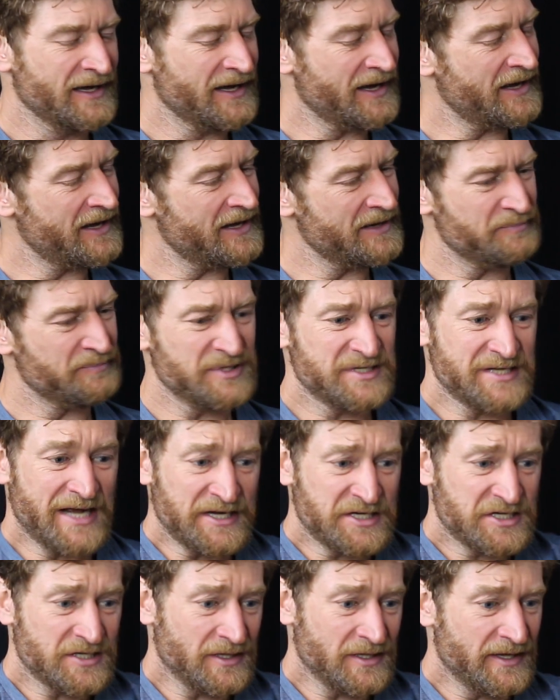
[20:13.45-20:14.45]
Uh,
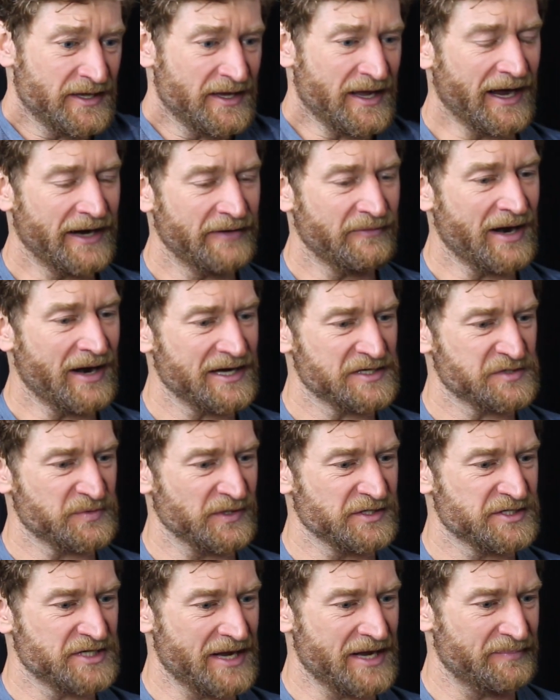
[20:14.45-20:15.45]
potentially Hyrox
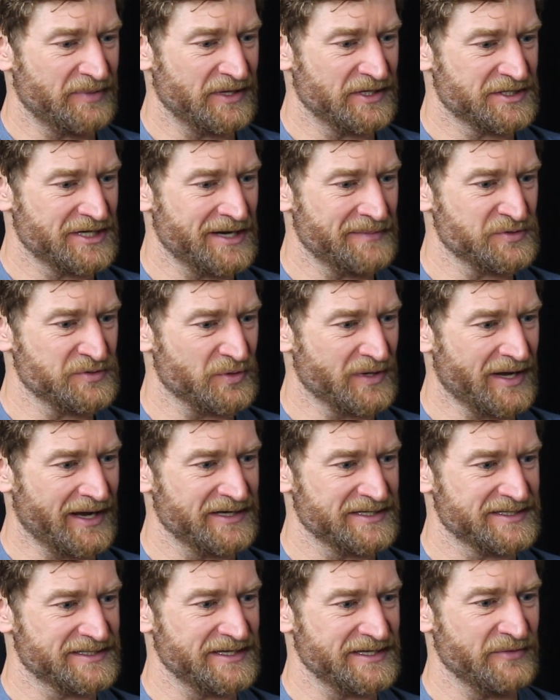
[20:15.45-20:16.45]
World Championships. We'll kind
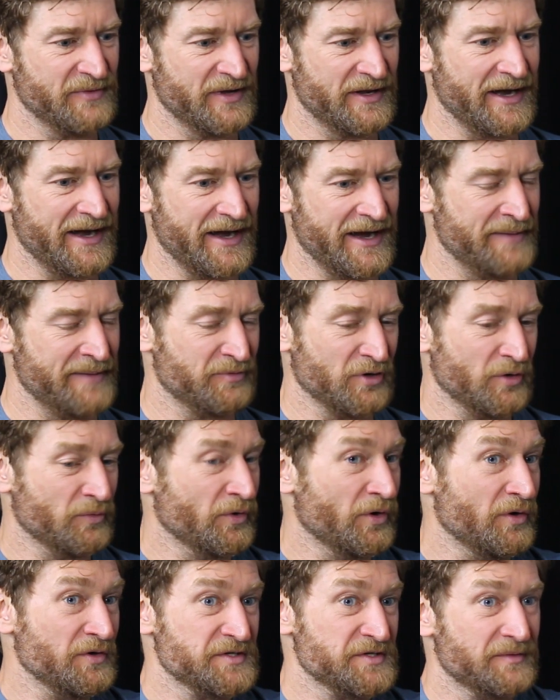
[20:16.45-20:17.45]
of see when April
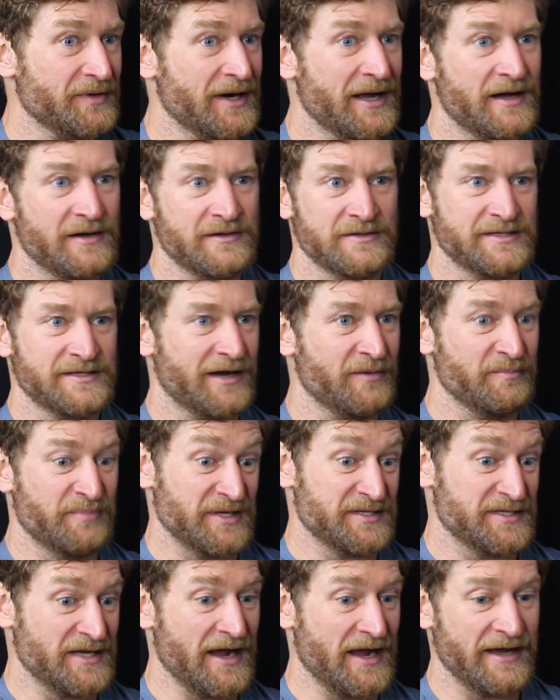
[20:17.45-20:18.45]
rolls around how
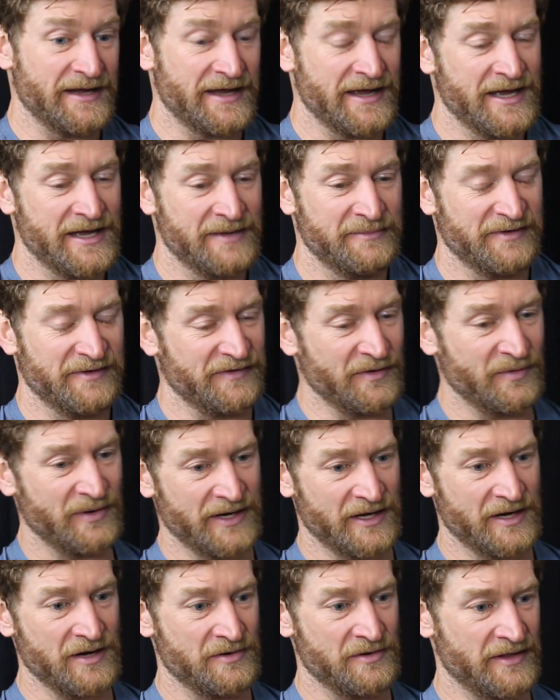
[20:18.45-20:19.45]
busy I am if I want
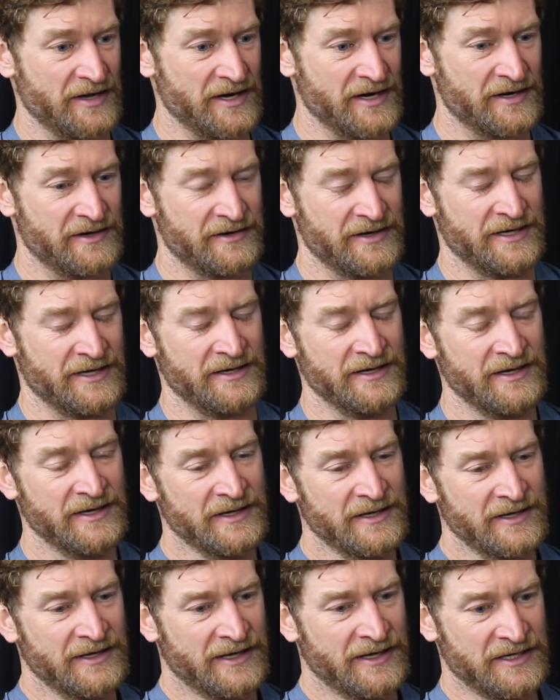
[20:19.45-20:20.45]
to go there and
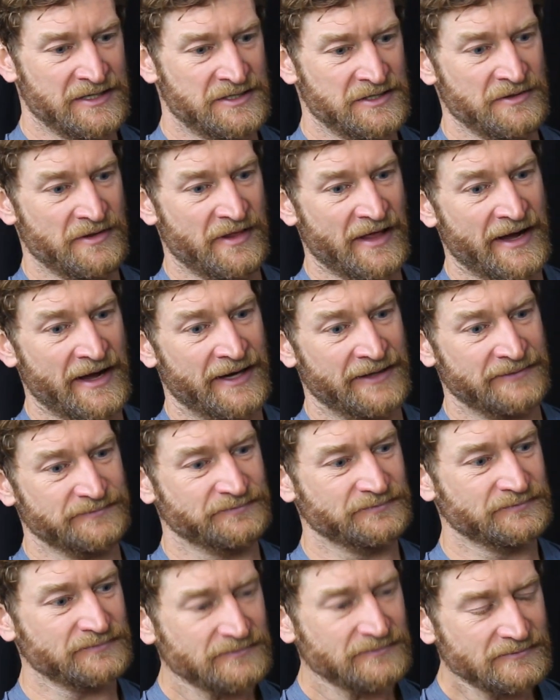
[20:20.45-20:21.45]
and do that
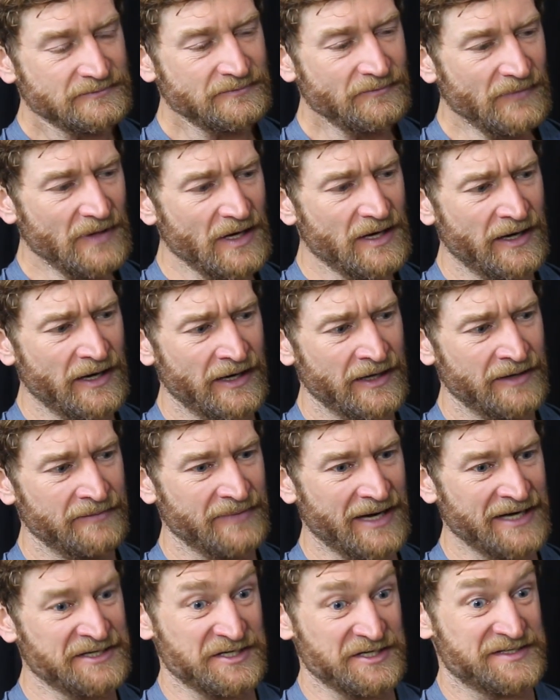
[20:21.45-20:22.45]

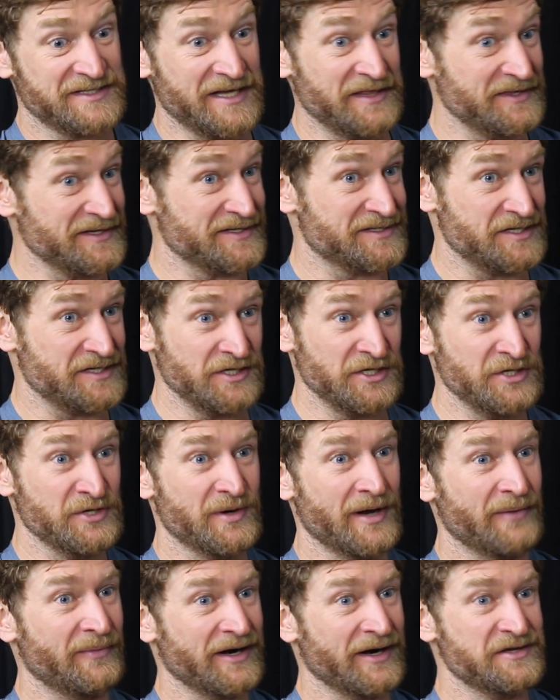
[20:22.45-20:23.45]
um, I just sent this to you.
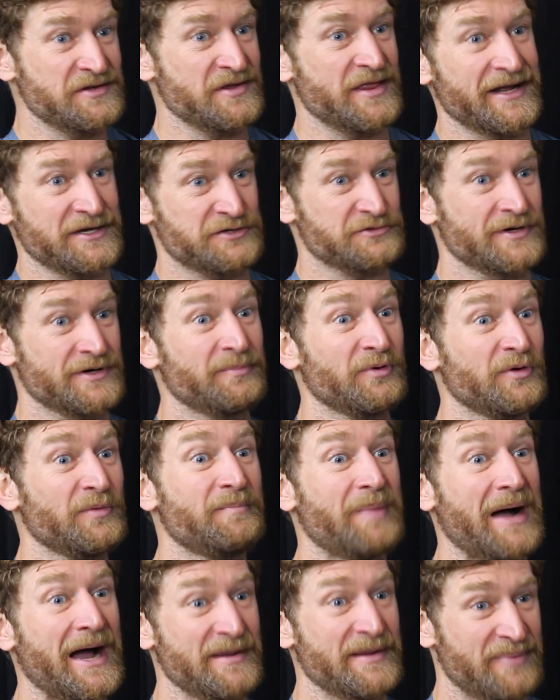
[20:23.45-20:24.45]
I want to do that triple
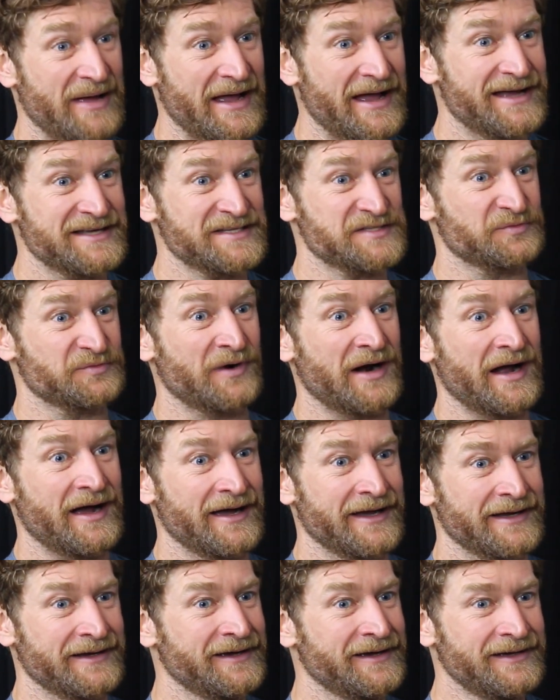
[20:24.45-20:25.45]
bypass
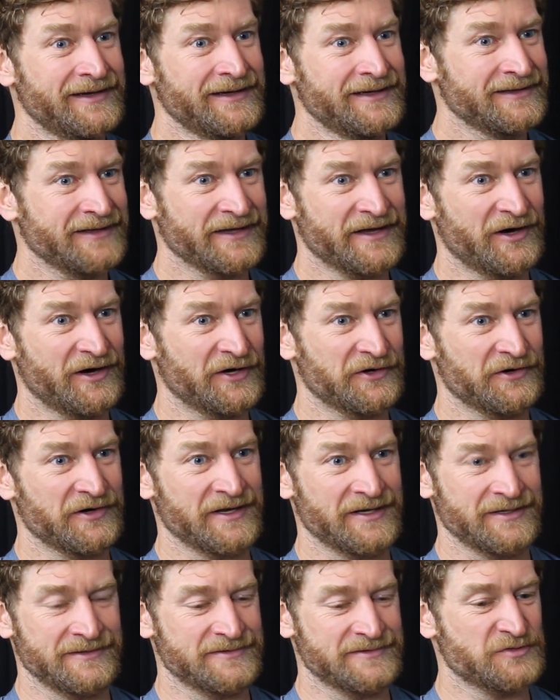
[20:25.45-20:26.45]
ride, yeah. like
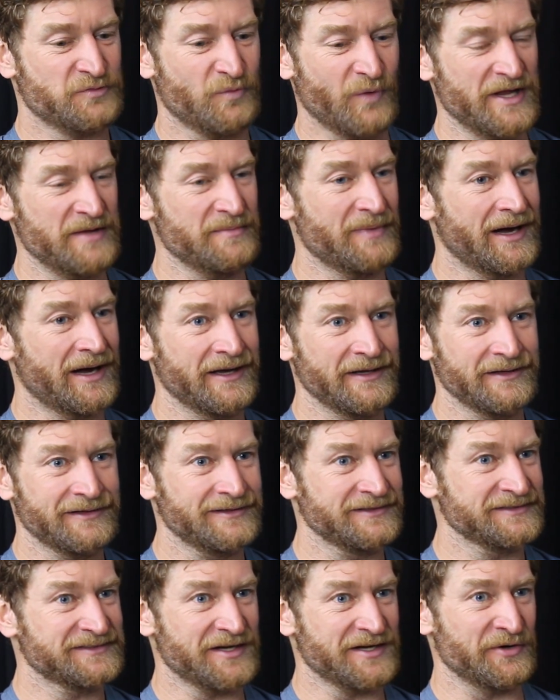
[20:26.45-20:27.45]
120
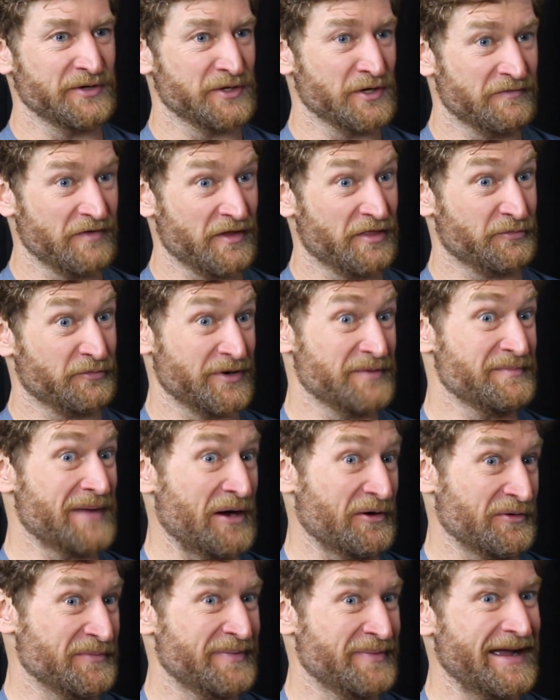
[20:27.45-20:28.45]
miles, going over three
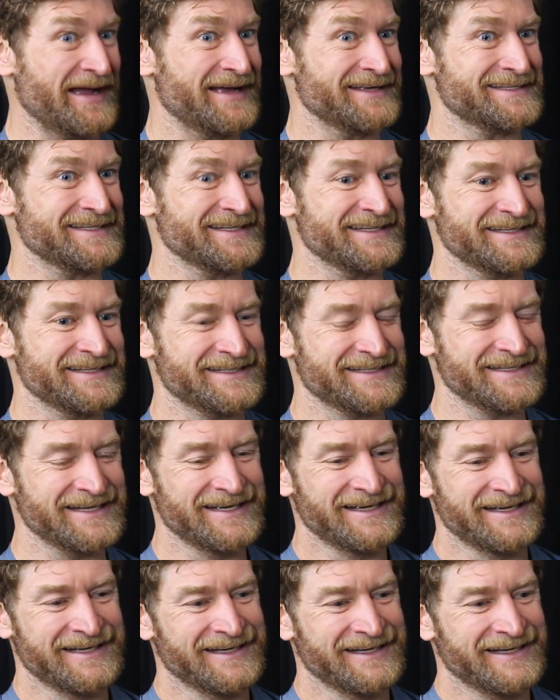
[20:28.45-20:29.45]
mountain passes.
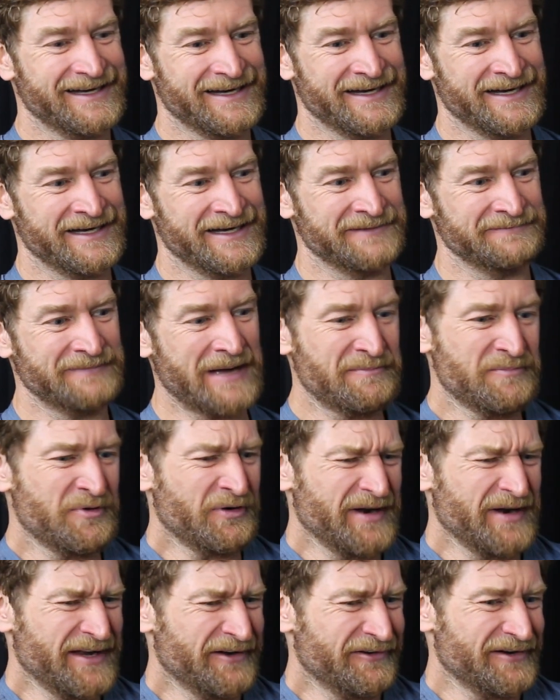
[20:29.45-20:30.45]
Um, I'm
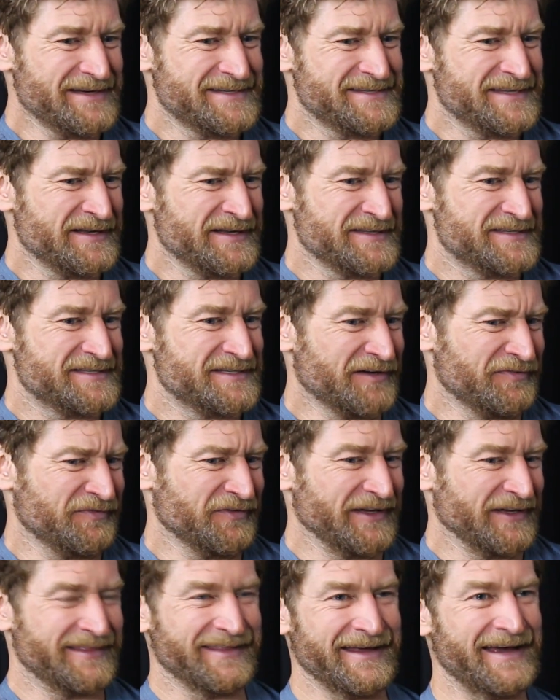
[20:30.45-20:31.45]
more interested in stuff
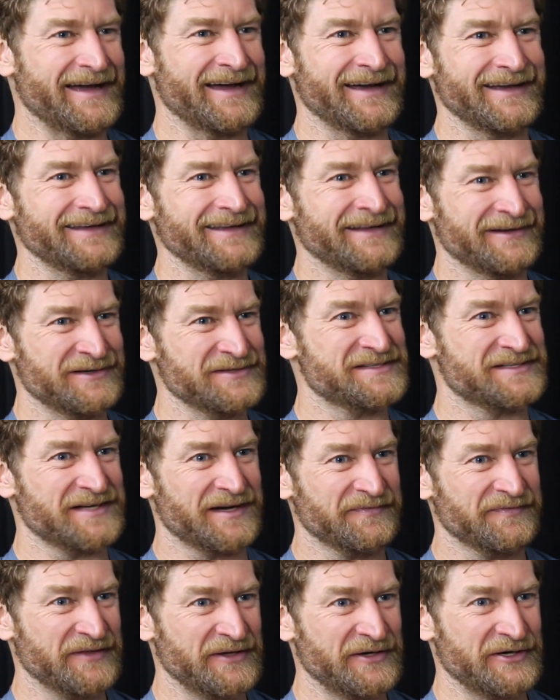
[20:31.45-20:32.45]
like that, you know,
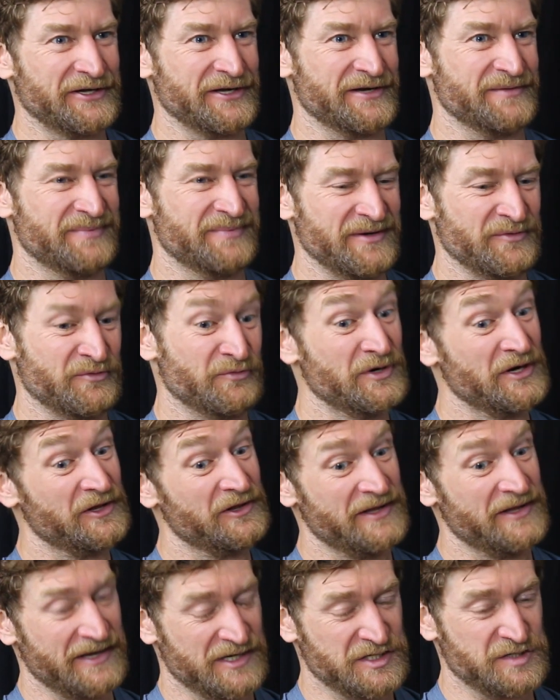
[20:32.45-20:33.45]
stuff that are going to be
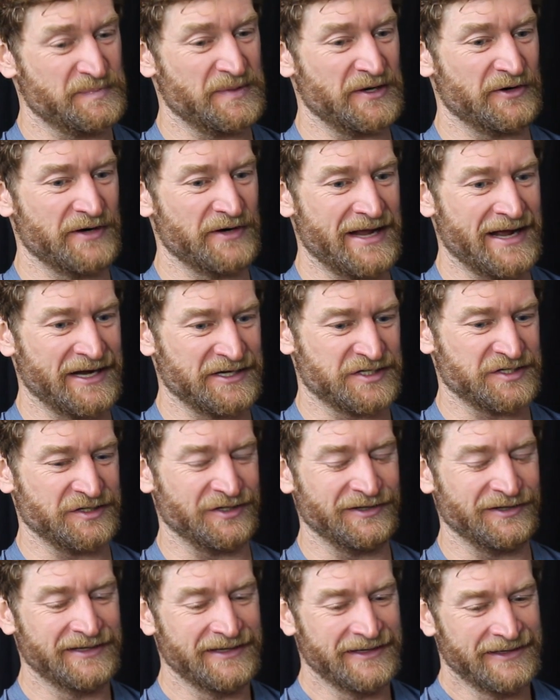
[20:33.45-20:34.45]
really
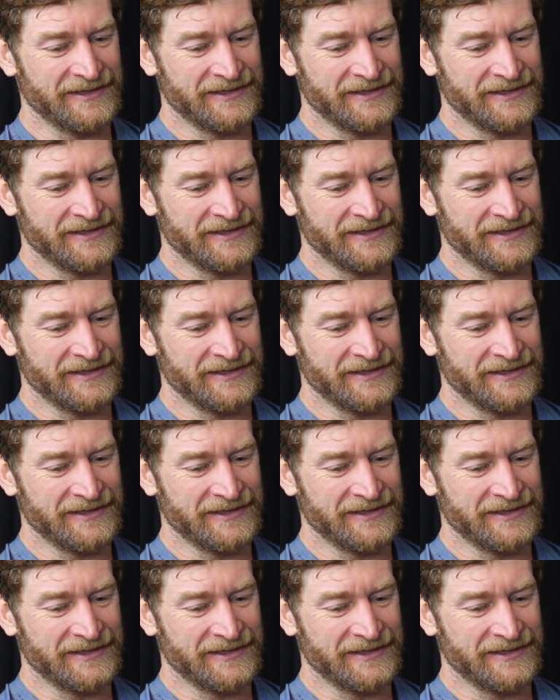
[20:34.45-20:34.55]
experiential.